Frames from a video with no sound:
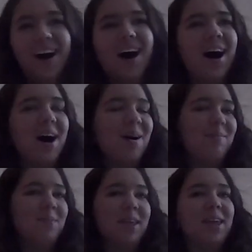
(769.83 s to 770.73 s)

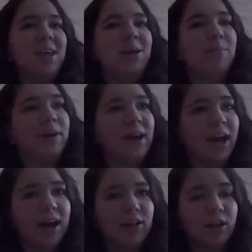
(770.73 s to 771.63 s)
Um, but I
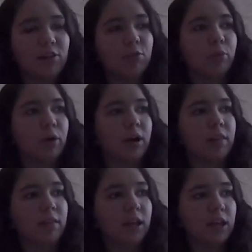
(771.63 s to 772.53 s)
had a lot of support
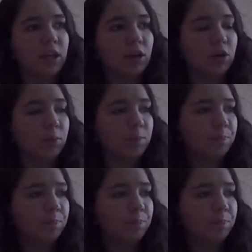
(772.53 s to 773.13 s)
and thank you.